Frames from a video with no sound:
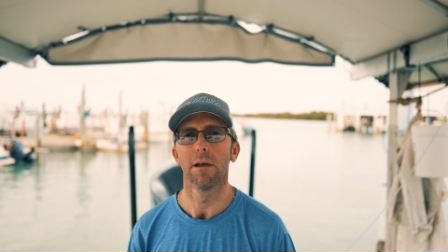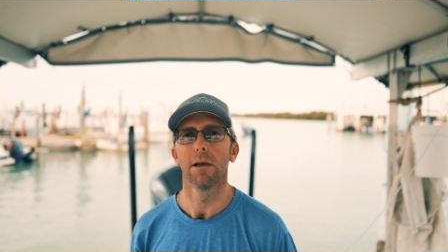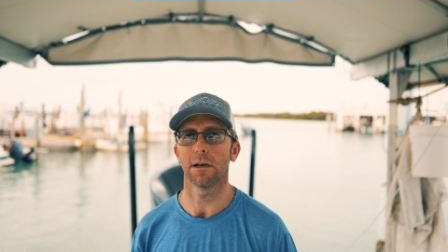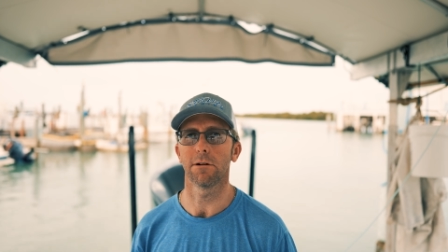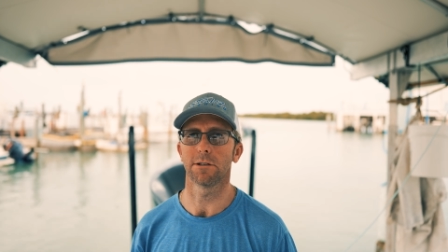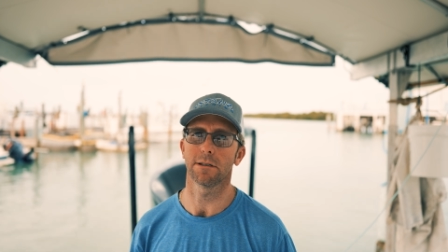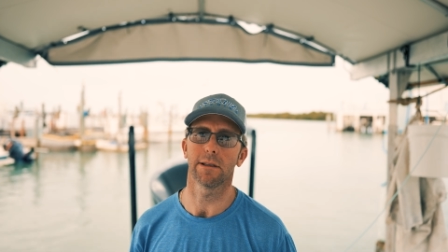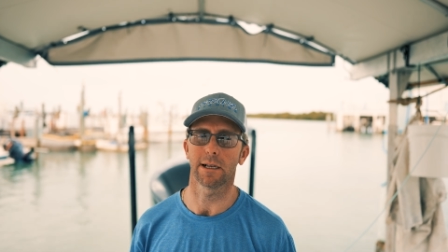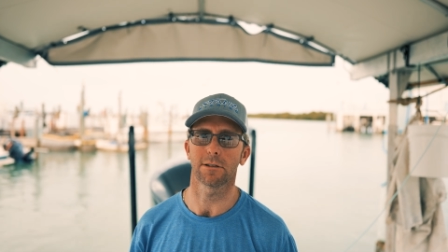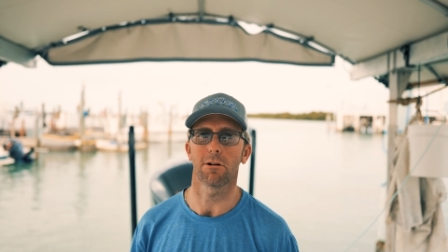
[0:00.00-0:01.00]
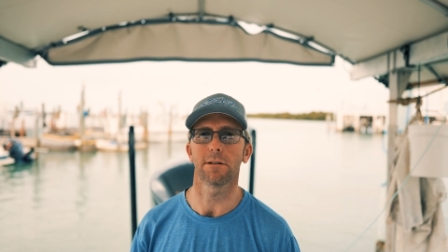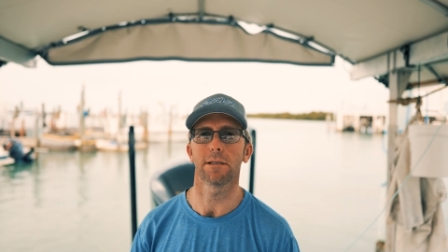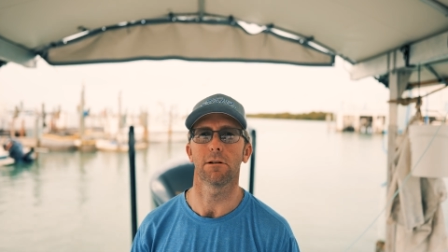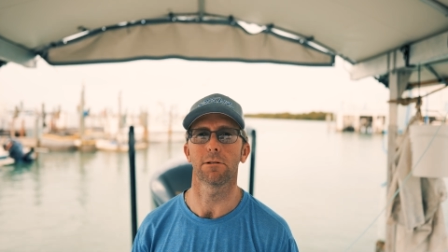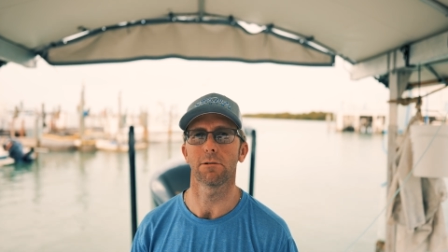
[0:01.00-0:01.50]
So just things aren't
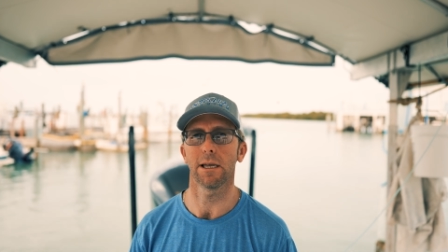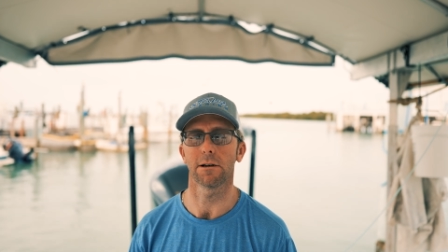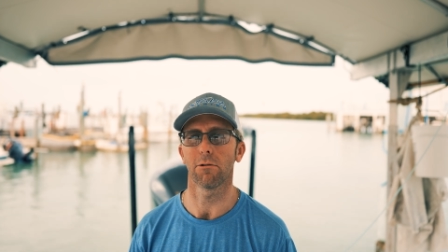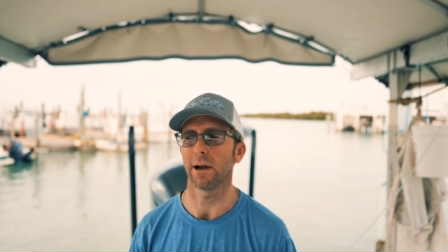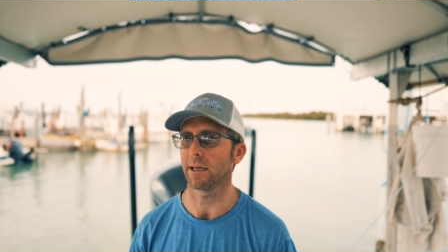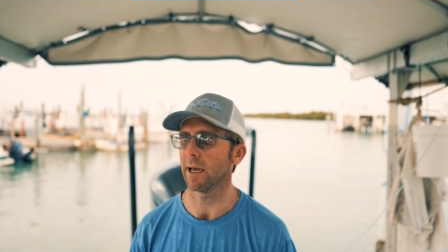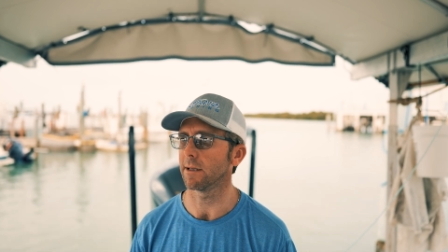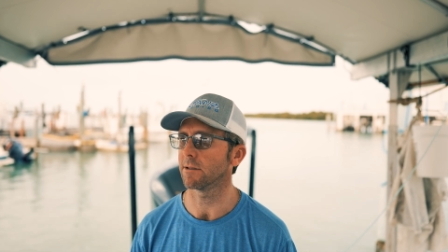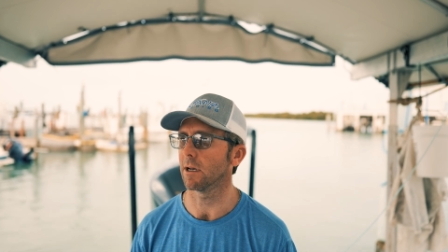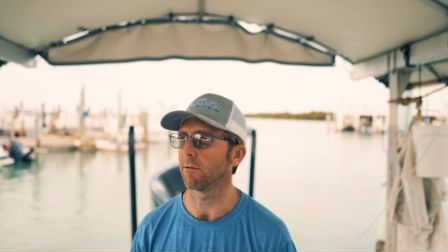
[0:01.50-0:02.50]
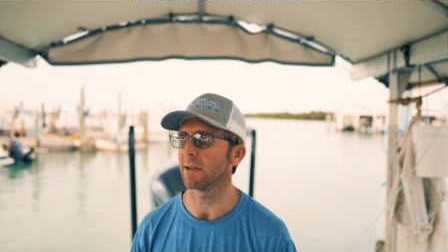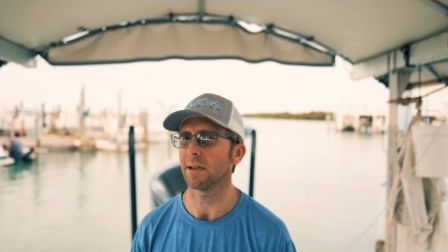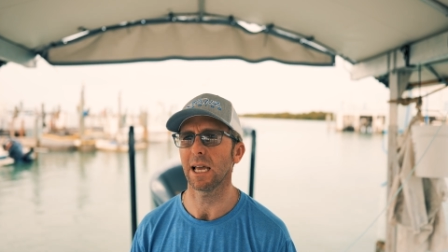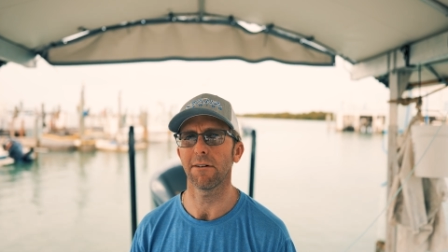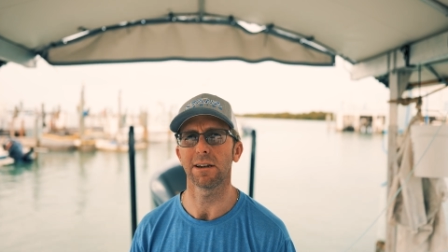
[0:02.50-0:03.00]
settled in quite yet. So we
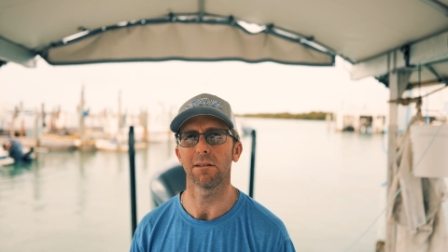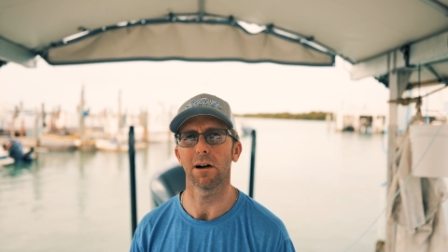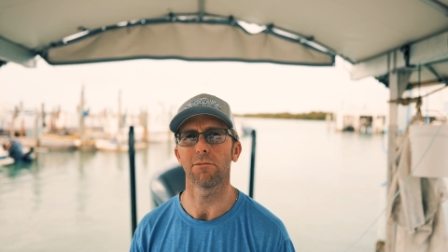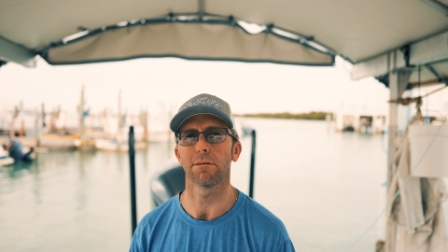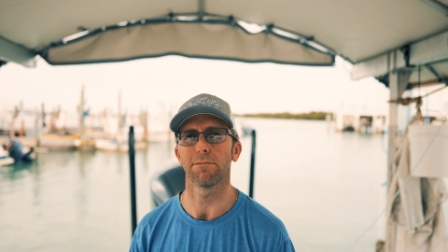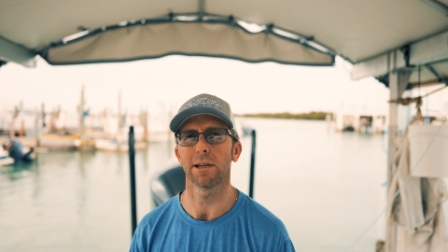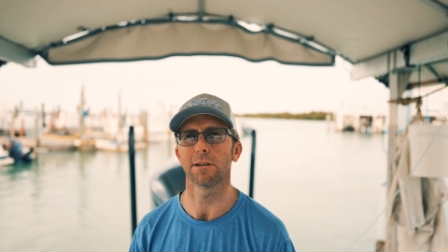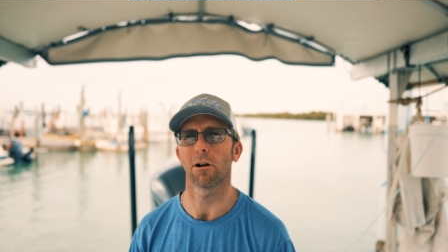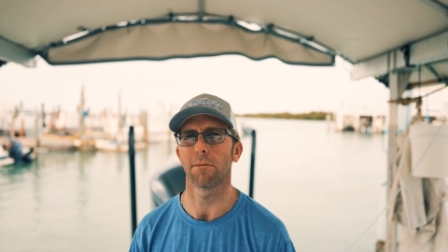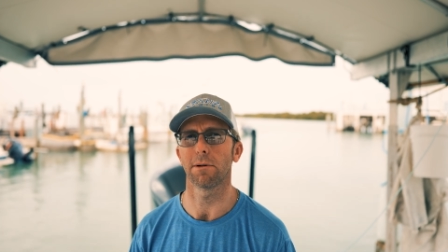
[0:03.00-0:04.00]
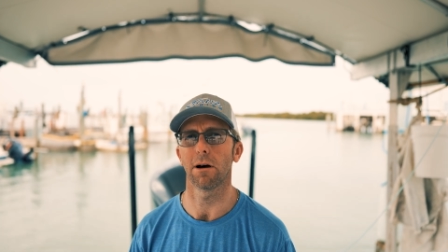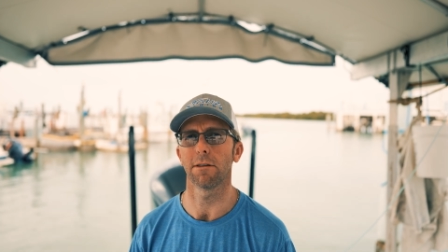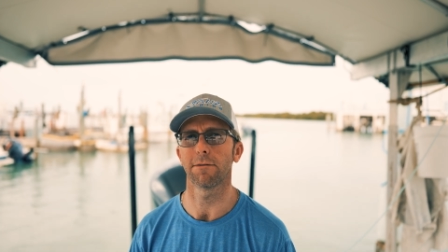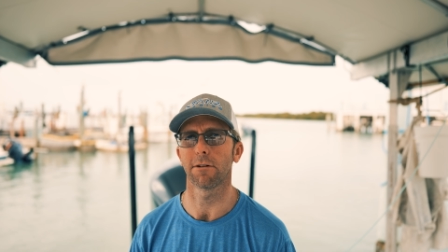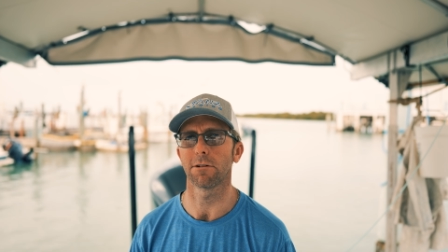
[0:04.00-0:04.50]
didn't have any luck with big tarpon on
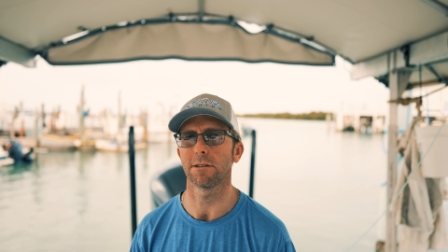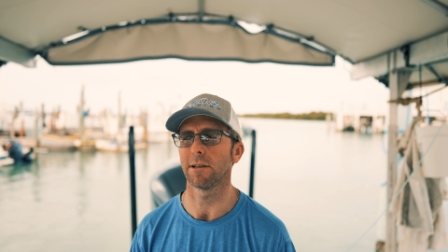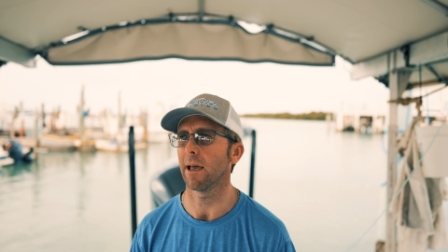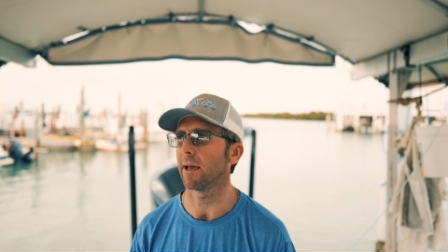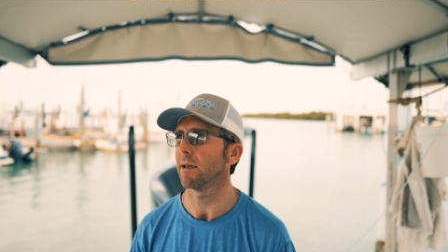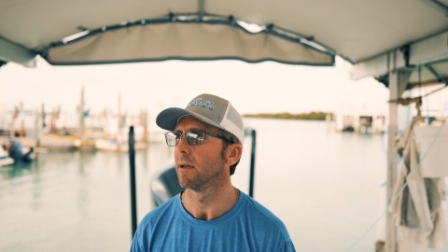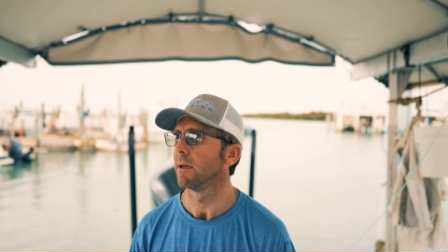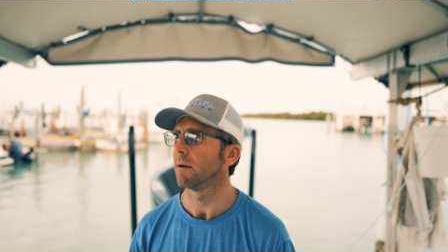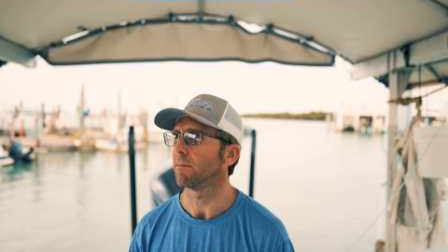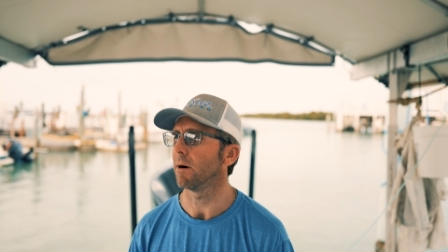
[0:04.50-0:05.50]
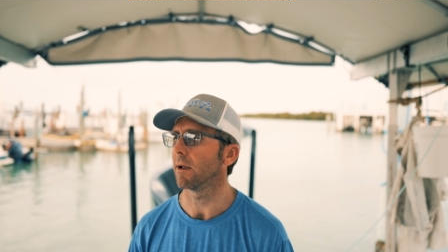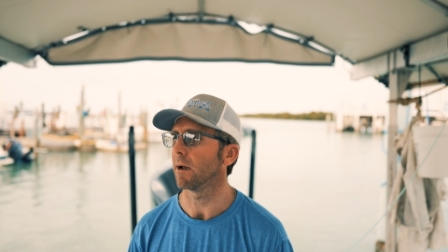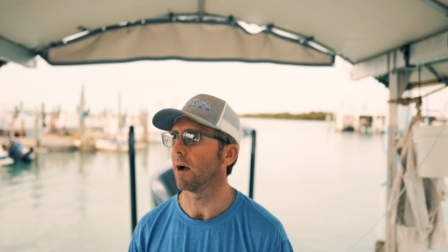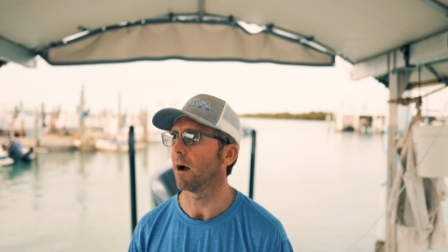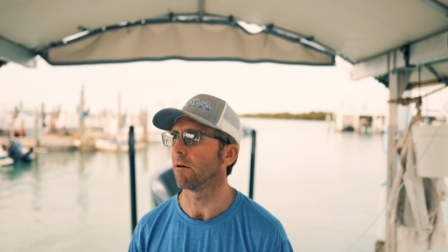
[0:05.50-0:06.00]
the first day,
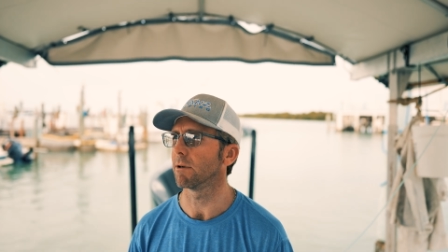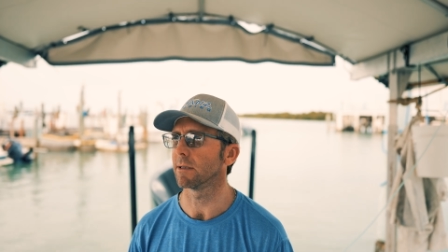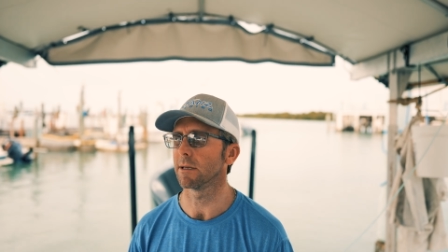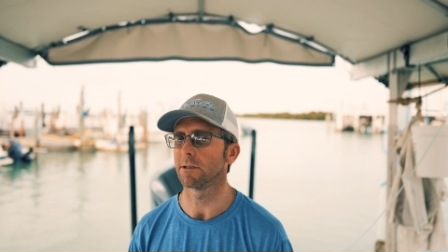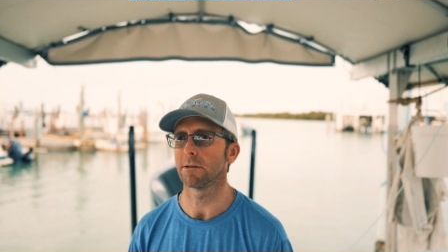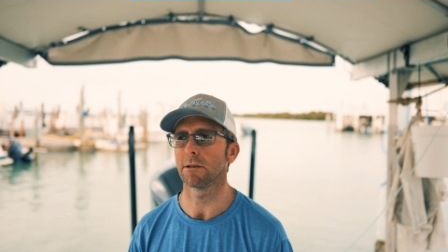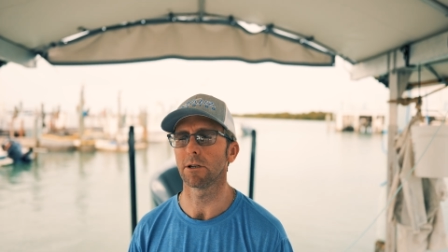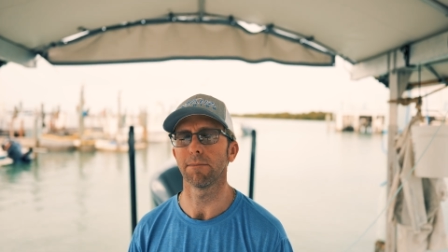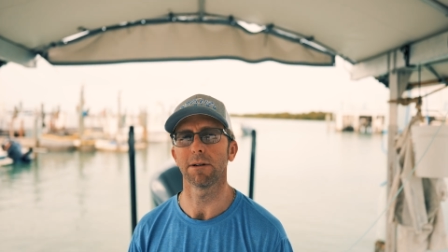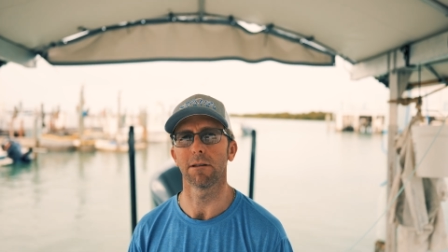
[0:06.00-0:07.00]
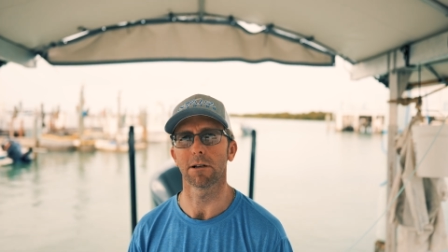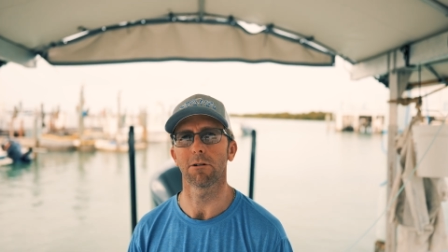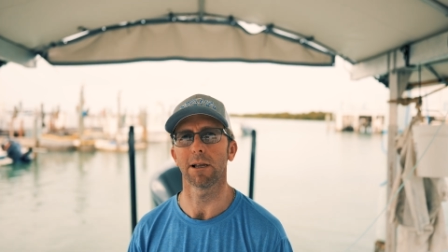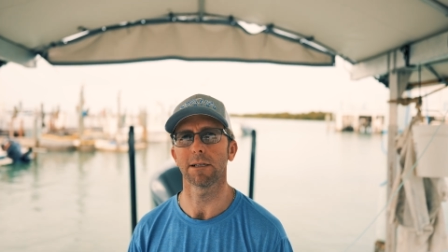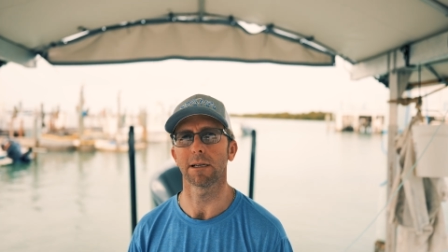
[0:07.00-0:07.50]
but we did jump into the
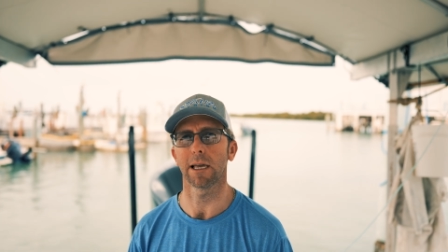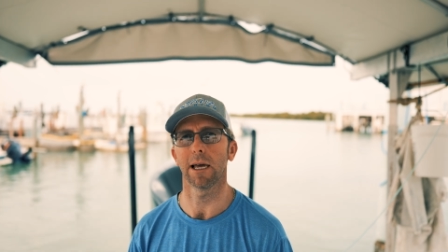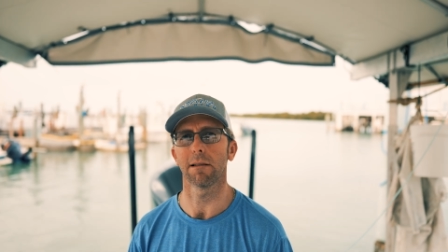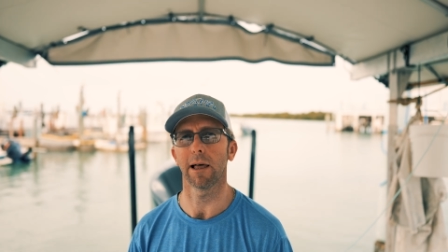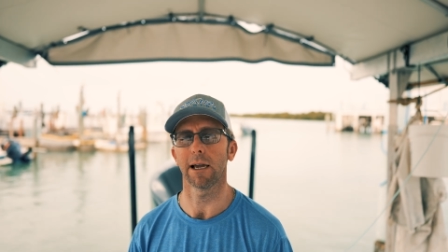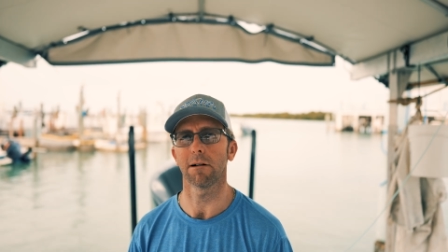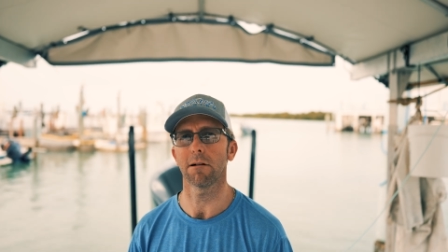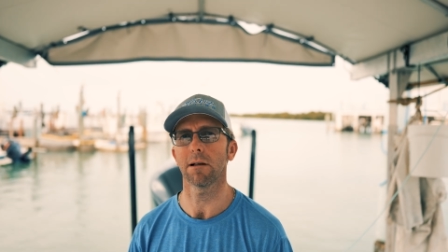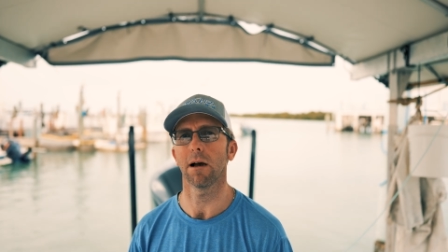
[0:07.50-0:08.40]
creeks again later